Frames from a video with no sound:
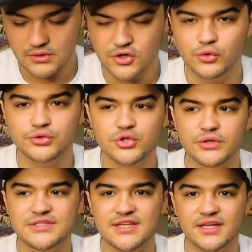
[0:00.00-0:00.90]
Cool
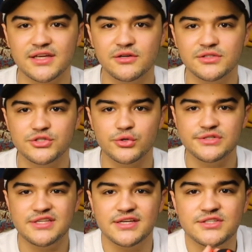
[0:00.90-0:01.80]
joystick. The
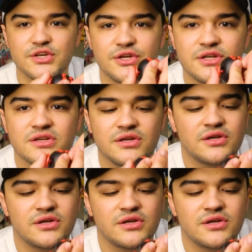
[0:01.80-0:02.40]
joystick is good.